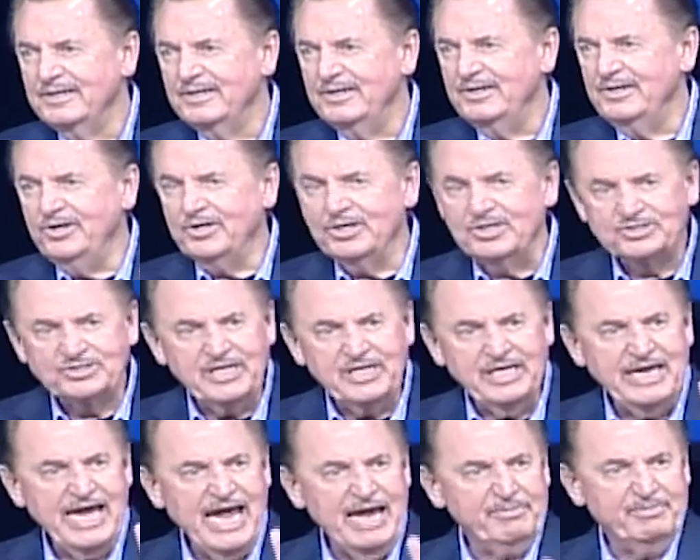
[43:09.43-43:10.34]
You can
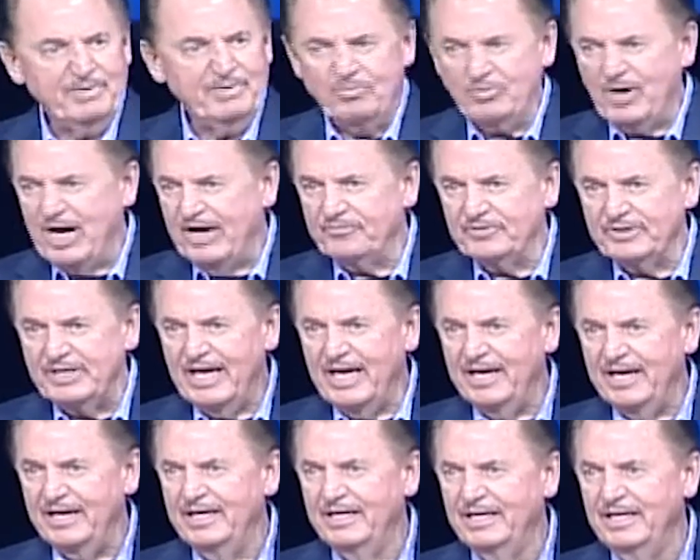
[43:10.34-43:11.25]
stay happy. My wife and
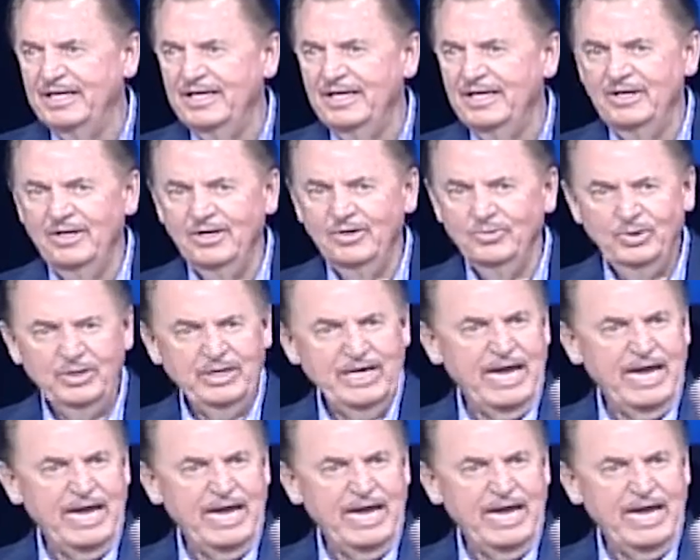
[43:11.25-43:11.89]
I, we're